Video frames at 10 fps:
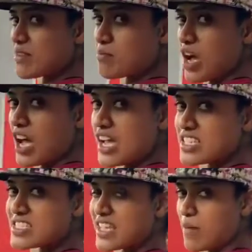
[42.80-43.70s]
it in my
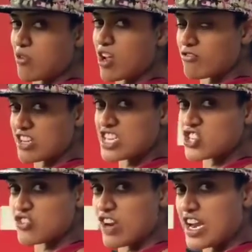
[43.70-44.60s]
scapular
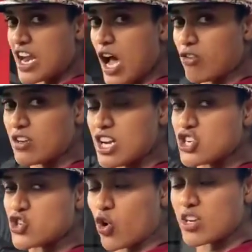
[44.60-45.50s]
region right now.
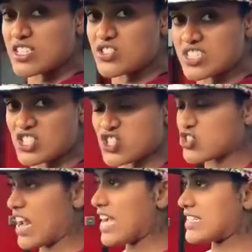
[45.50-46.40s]
Shoulders
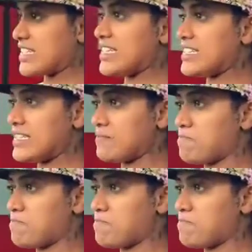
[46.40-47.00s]
retracting.